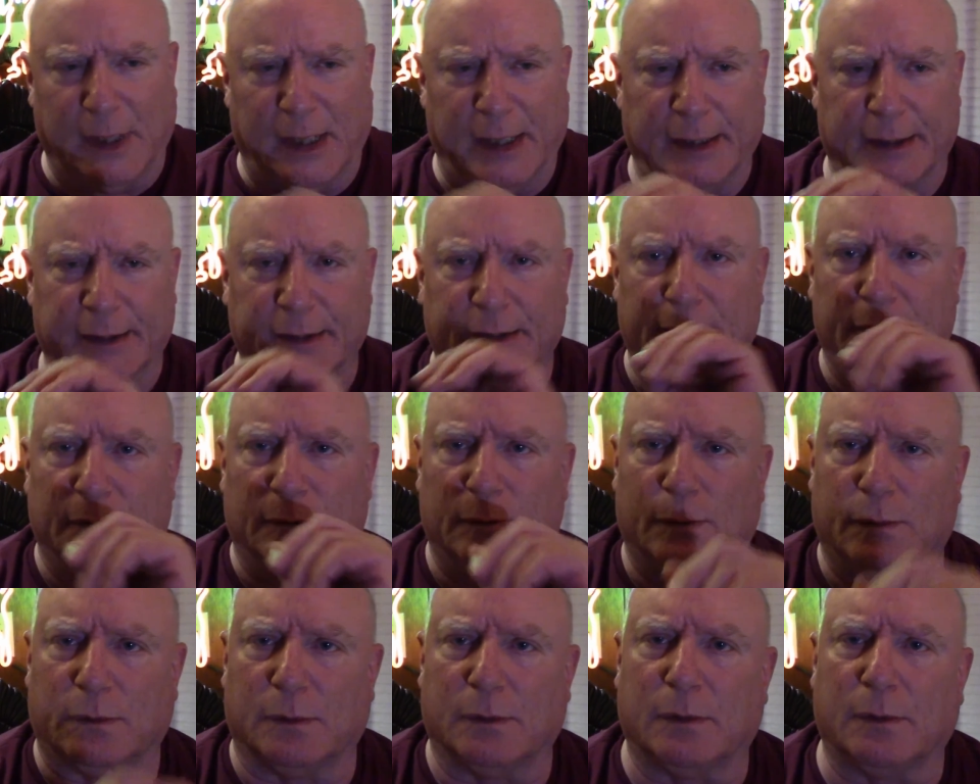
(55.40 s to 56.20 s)
And
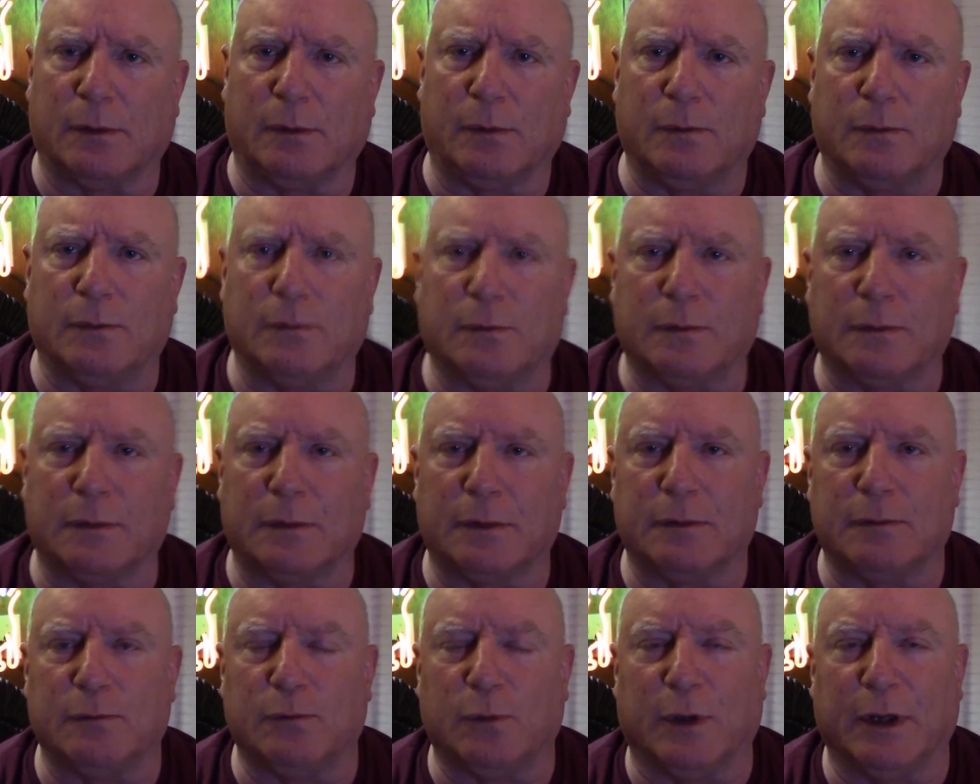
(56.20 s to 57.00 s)

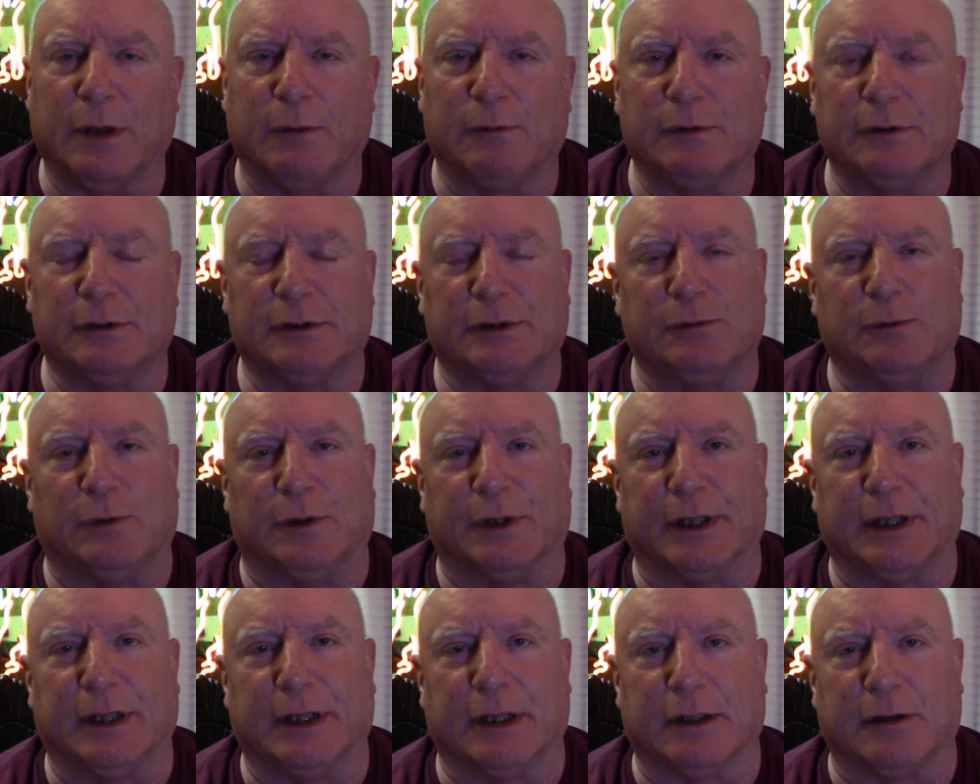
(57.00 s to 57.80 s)
what I really
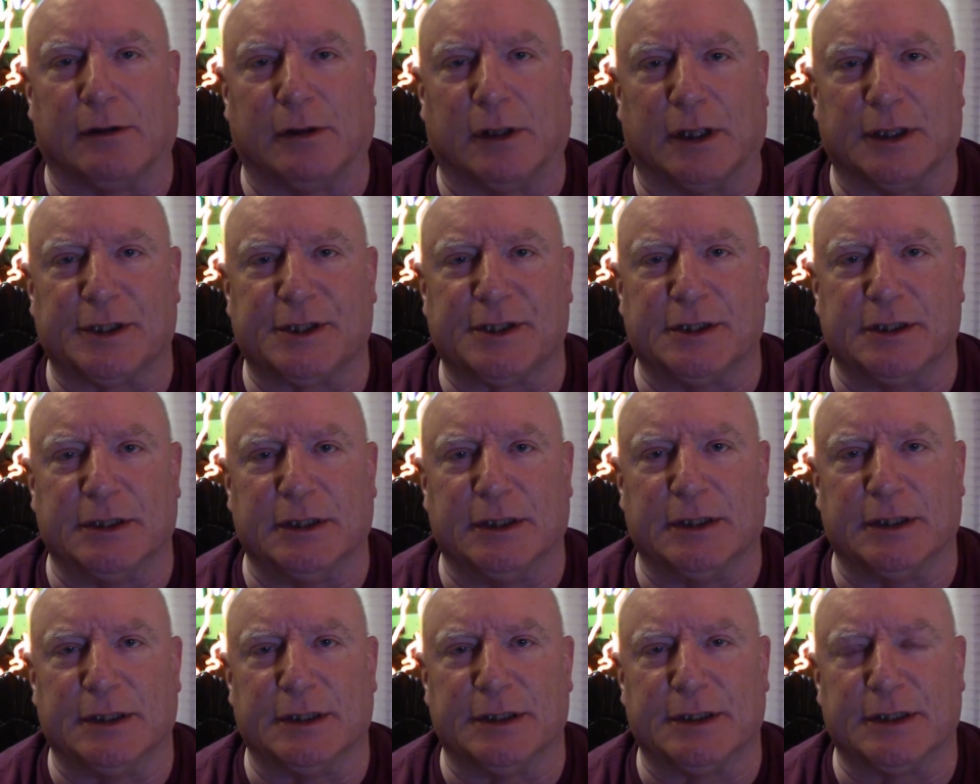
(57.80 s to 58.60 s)
want to get across to
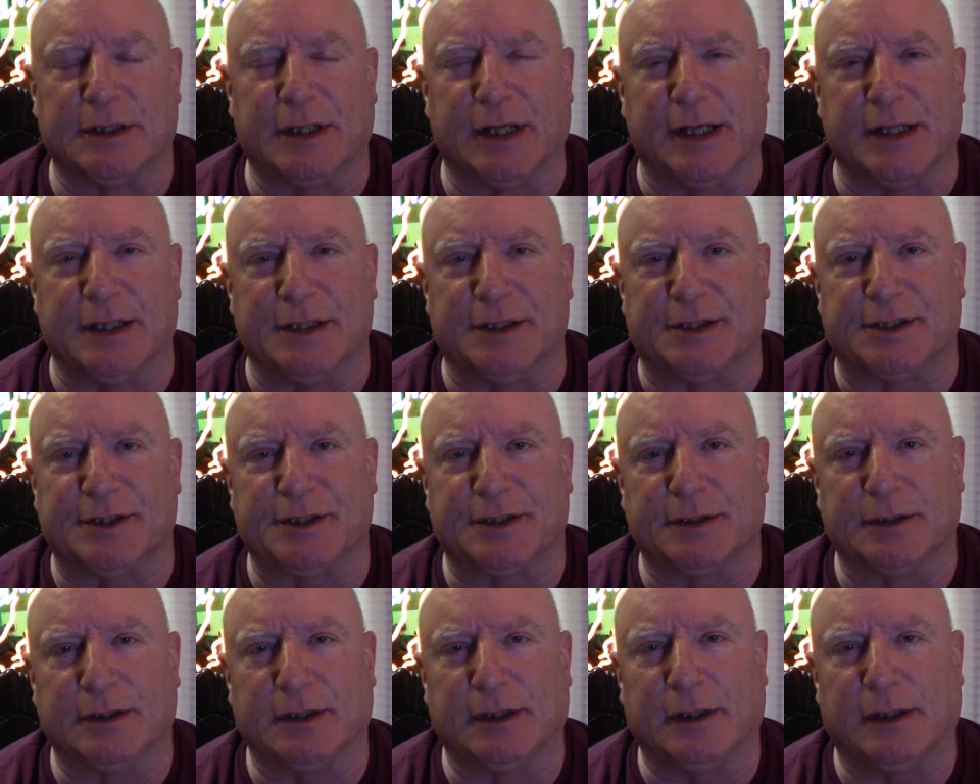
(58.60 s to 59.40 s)
you
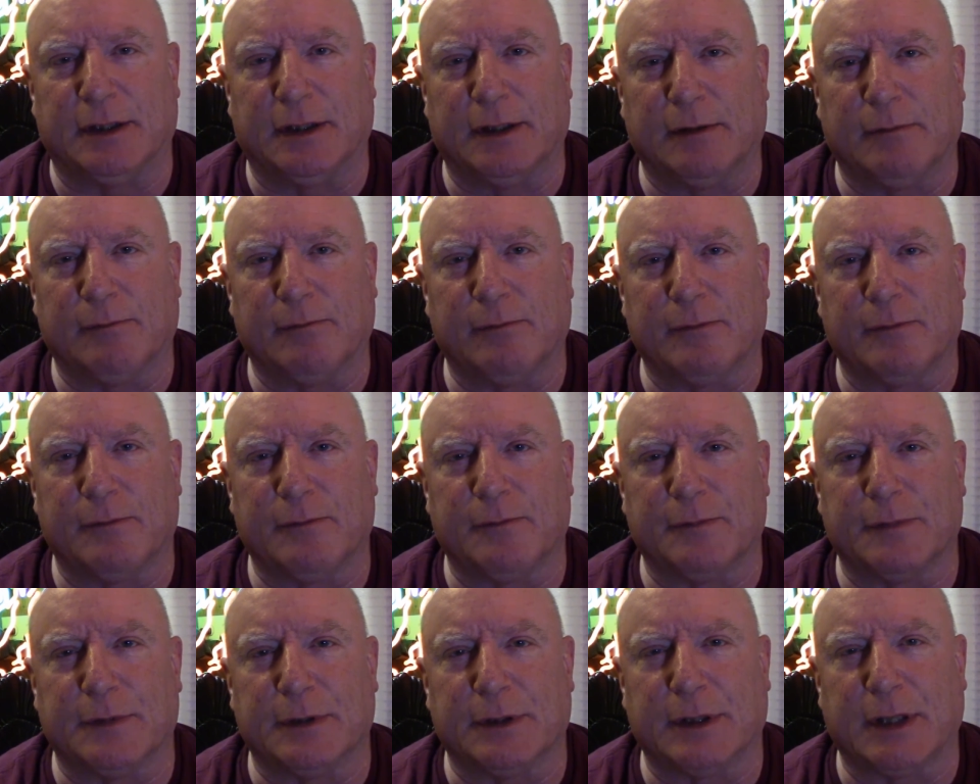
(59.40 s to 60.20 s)
is
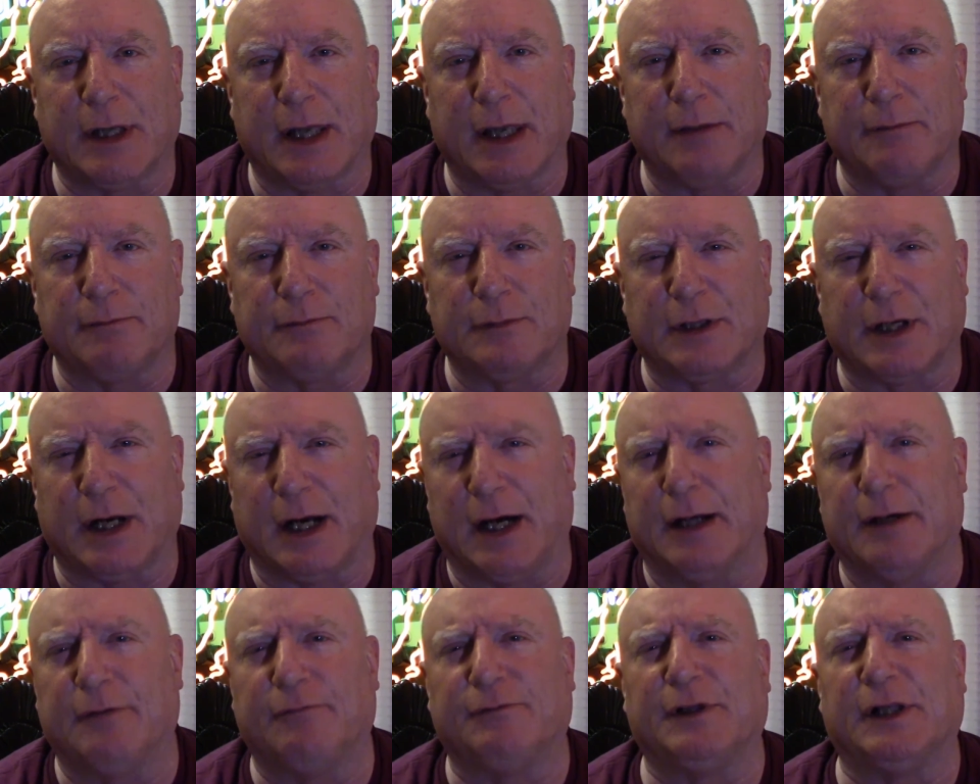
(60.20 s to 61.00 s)

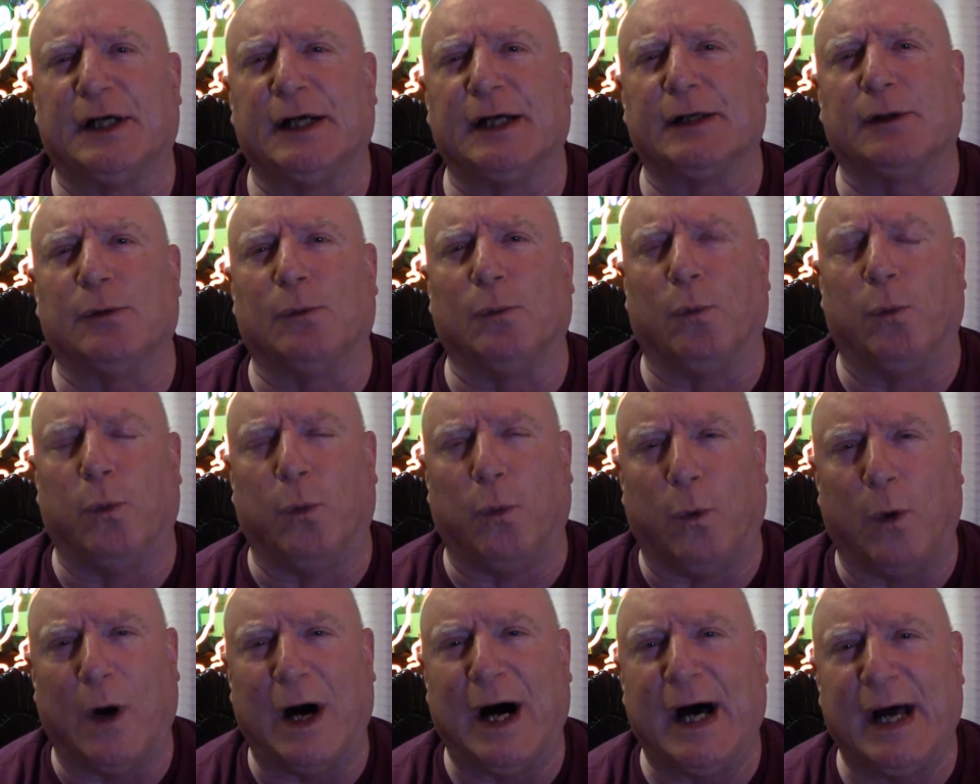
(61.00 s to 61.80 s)
kind of like
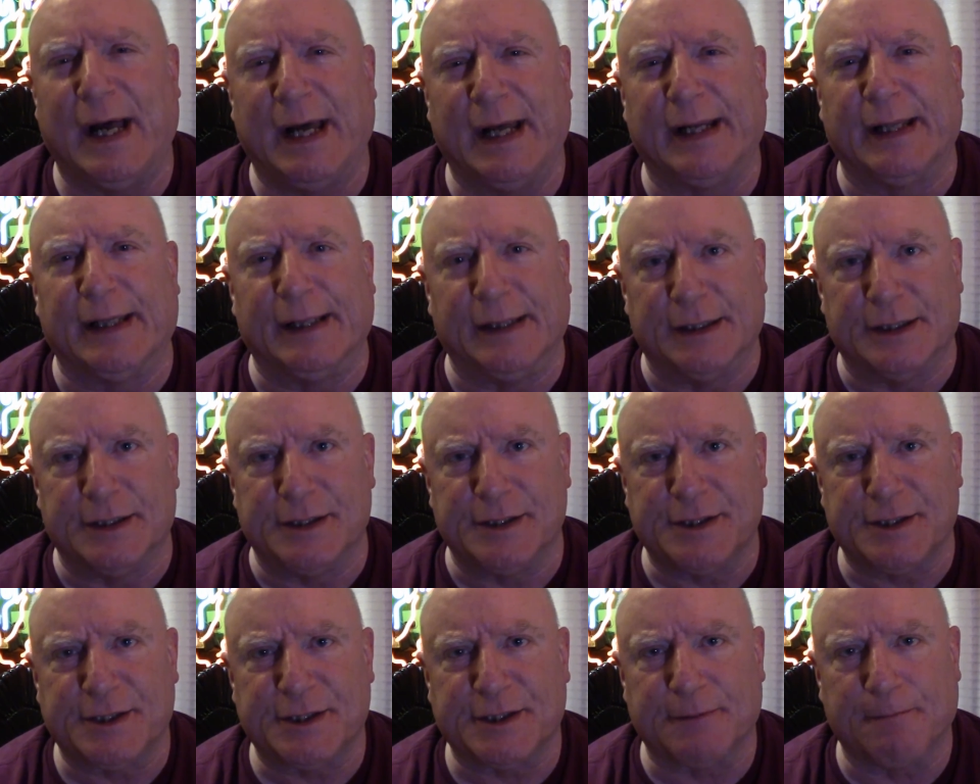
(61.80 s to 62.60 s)
why it
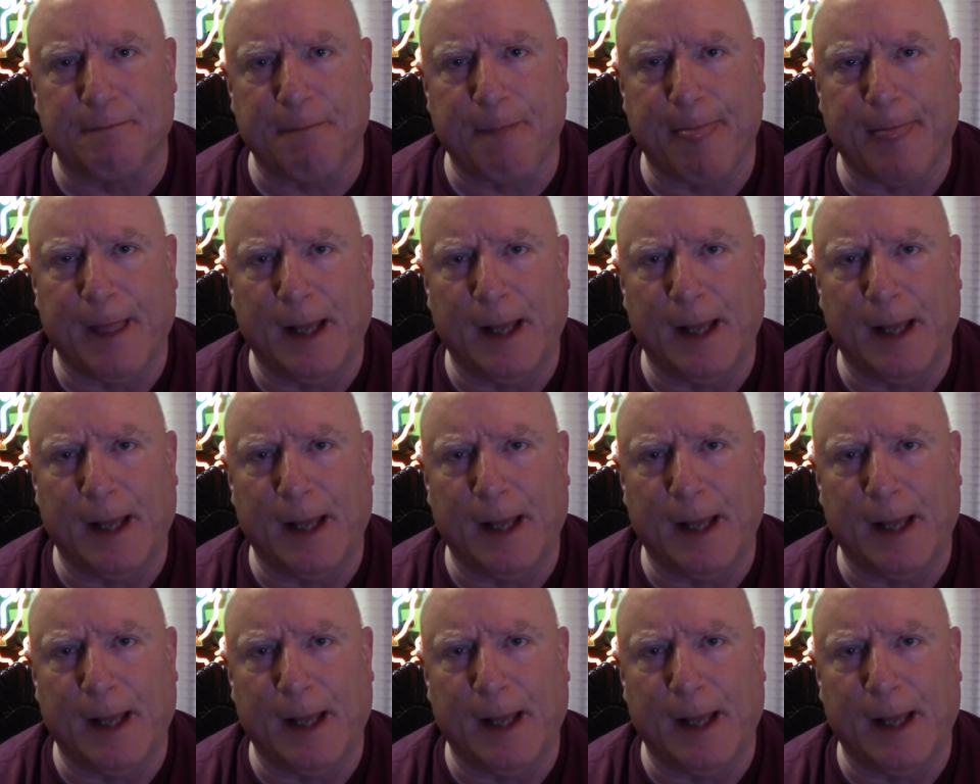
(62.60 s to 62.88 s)
is